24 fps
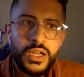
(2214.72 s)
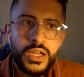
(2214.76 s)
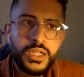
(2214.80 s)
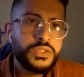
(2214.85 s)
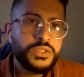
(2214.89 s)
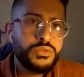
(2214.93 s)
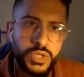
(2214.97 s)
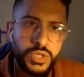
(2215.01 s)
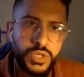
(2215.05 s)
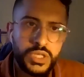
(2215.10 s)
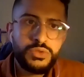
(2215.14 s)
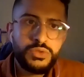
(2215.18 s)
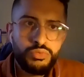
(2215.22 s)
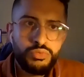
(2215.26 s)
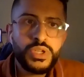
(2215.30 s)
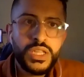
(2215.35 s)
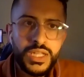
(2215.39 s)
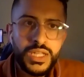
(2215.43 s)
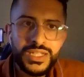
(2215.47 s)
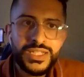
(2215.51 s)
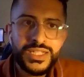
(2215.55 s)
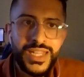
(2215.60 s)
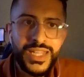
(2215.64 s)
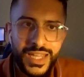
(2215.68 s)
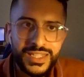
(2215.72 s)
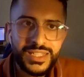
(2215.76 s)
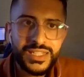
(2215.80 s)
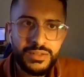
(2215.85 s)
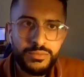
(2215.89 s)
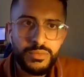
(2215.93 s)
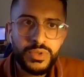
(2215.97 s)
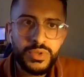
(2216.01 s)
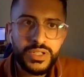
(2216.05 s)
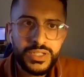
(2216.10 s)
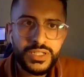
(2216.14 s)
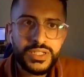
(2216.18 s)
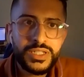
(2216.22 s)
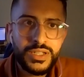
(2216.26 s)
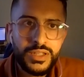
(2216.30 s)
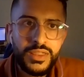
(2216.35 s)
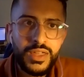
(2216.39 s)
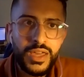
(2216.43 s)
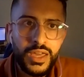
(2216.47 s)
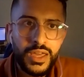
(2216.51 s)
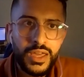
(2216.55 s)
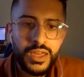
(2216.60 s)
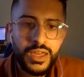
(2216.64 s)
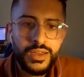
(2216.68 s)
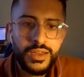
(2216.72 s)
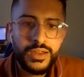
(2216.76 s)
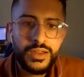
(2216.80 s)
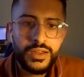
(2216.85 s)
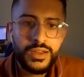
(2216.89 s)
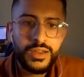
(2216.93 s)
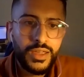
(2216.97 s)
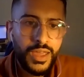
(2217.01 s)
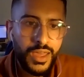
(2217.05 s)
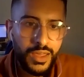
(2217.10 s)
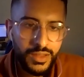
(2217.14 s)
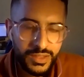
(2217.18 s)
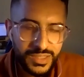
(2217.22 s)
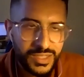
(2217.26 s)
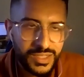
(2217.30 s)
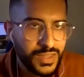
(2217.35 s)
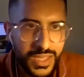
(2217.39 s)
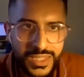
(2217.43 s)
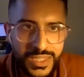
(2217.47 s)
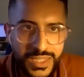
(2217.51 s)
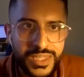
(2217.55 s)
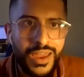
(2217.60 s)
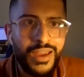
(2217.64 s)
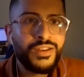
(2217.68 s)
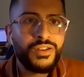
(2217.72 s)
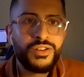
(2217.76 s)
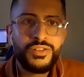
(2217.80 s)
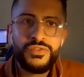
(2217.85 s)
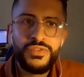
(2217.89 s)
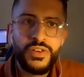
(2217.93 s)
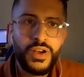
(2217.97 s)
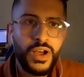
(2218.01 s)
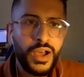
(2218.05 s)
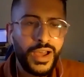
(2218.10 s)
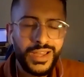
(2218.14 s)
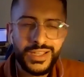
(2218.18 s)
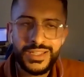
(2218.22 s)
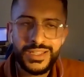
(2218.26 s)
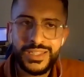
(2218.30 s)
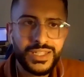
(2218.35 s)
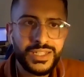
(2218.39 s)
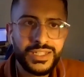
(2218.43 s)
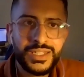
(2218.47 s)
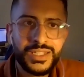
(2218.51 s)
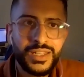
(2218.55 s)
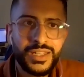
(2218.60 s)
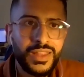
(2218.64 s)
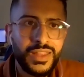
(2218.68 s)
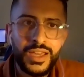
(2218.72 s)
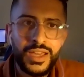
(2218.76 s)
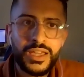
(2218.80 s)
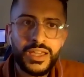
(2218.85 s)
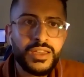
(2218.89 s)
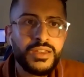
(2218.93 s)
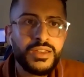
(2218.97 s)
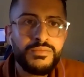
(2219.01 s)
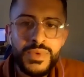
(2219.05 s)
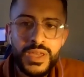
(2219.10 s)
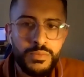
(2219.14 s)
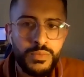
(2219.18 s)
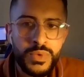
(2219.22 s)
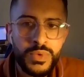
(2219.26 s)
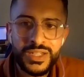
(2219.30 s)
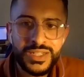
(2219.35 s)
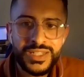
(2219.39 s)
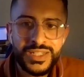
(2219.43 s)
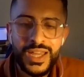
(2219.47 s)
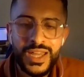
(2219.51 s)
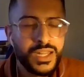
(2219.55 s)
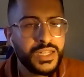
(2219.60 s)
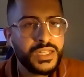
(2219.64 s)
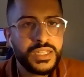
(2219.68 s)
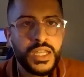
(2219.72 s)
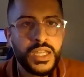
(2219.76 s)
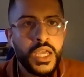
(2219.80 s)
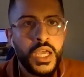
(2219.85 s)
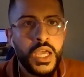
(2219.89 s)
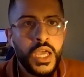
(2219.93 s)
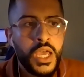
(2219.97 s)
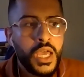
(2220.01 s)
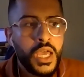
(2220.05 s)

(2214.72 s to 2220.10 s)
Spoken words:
is really a testament to their sacrifice and to their commitment, and